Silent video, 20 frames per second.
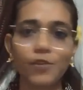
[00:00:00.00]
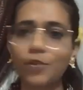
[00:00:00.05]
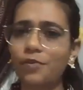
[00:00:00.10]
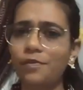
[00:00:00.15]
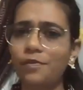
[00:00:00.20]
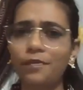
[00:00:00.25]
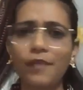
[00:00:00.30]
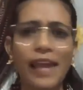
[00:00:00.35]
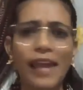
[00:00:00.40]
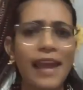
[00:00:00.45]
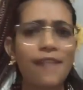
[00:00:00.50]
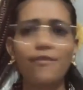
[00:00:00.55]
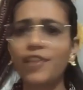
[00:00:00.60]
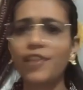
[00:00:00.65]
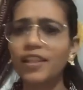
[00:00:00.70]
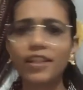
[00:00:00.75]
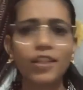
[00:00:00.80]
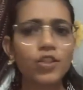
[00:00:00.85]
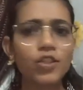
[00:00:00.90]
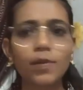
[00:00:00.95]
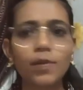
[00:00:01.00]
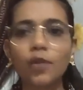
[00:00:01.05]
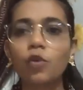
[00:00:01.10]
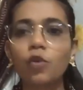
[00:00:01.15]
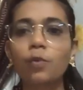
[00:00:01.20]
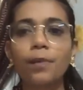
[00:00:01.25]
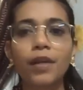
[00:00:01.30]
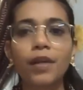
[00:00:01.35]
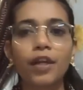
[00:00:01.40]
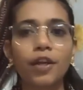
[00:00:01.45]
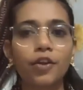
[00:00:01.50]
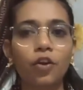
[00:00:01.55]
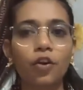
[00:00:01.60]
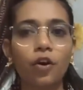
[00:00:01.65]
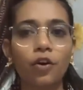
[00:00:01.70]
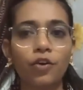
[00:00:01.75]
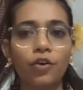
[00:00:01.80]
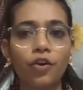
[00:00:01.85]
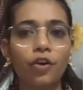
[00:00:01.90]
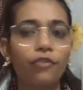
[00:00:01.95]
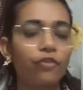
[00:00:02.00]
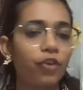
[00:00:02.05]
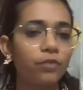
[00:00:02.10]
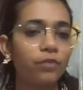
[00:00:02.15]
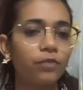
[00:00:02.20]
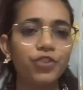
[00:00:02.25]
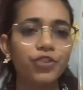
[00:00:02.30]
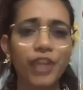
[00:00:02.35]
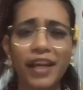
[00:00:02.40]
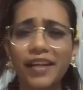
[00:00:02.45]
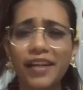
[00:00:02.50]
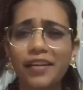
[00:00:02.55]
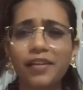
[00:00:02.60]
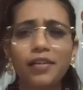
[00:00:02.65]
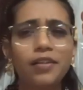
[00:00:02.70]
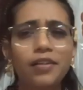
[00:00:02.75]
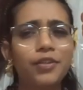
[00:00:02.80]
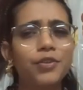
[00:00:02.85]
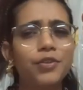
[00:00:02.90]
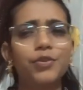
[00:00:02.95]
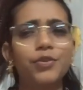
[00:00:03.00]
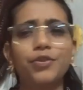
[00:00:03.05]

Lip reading: So everything is being openly talked of, from gender to,